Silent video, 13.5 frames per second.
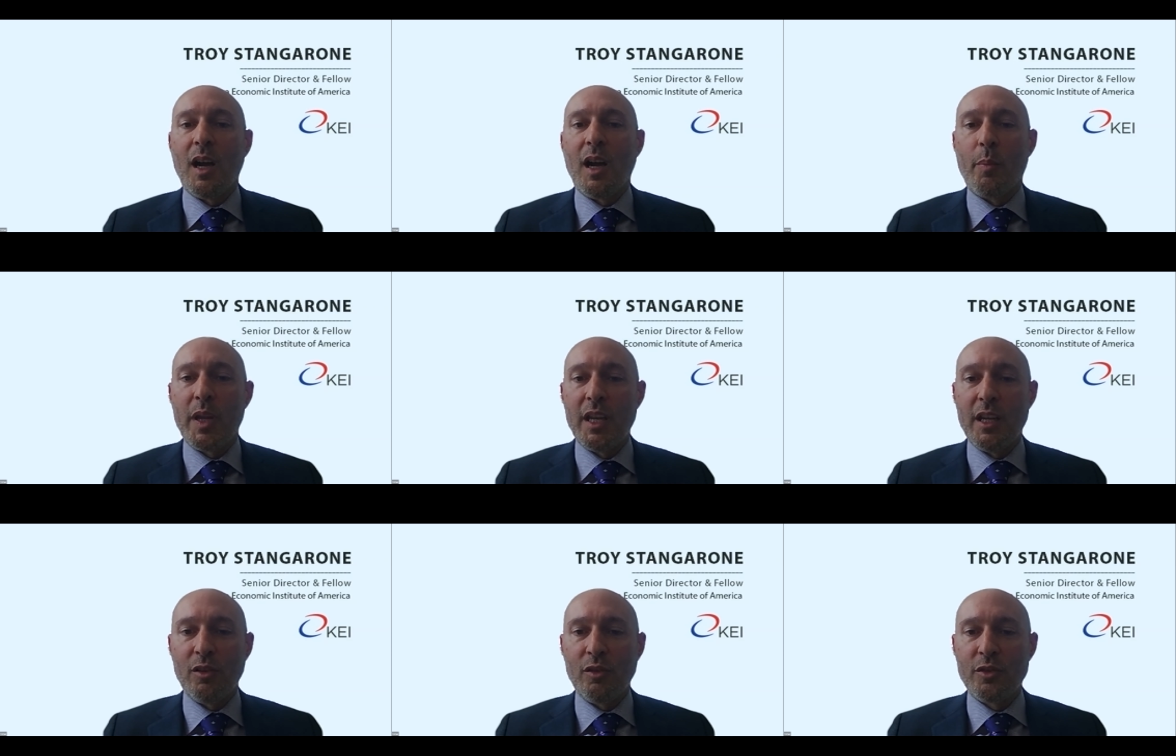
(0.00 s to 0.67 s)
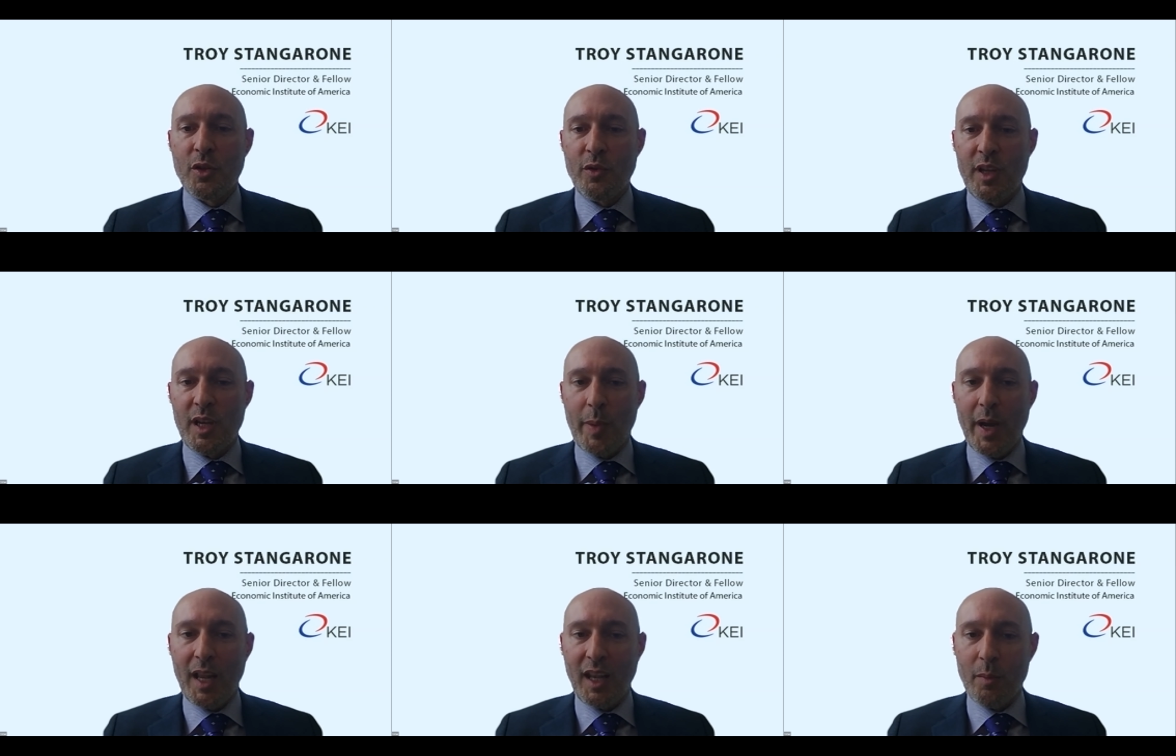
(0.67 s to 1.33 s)
appealed to the
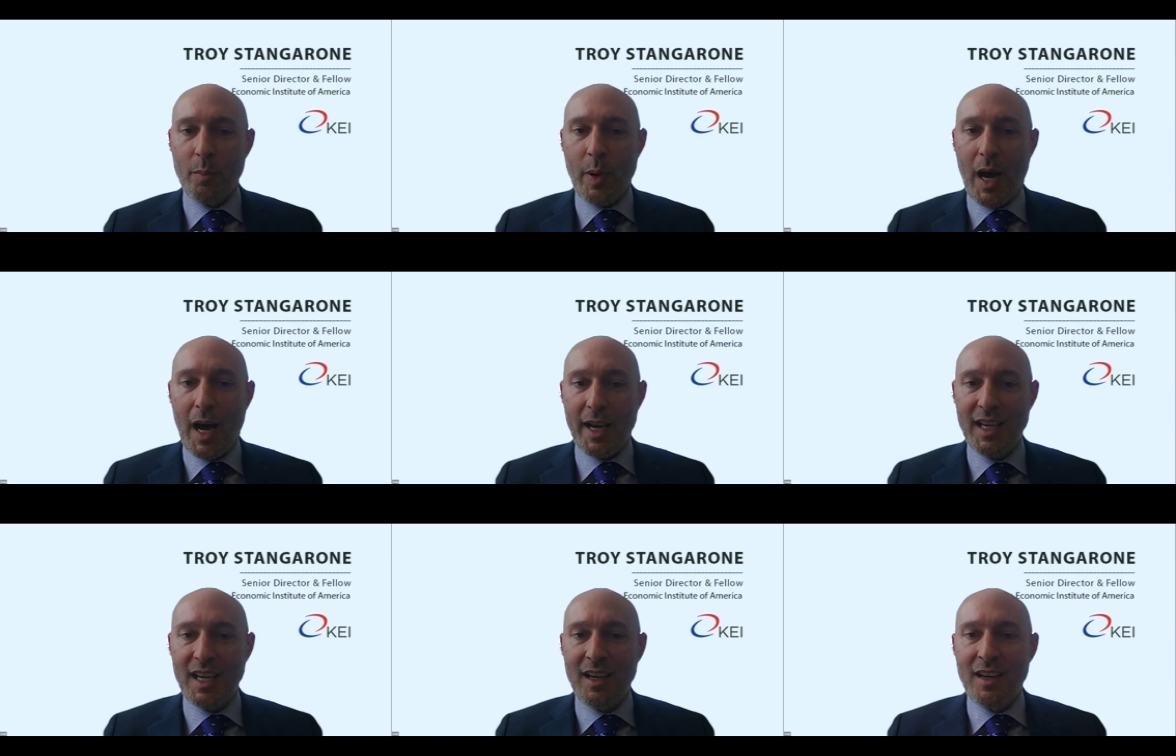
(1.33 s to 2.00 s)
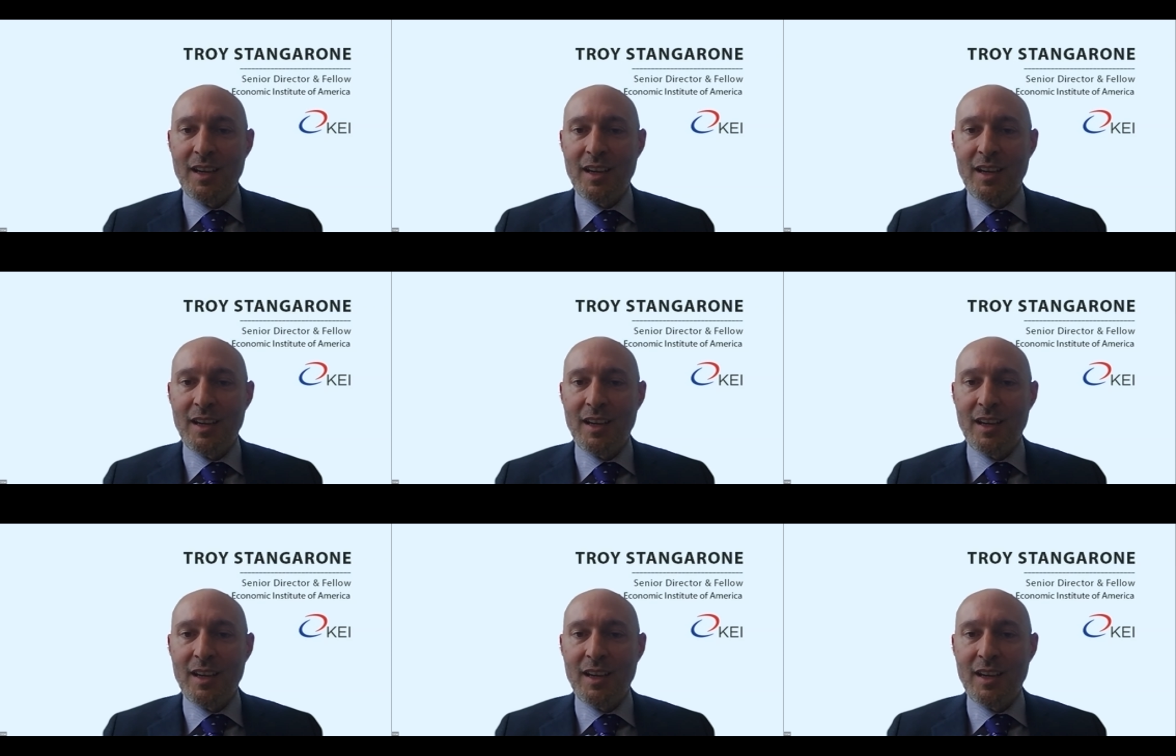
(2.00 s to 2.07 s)
appellate body.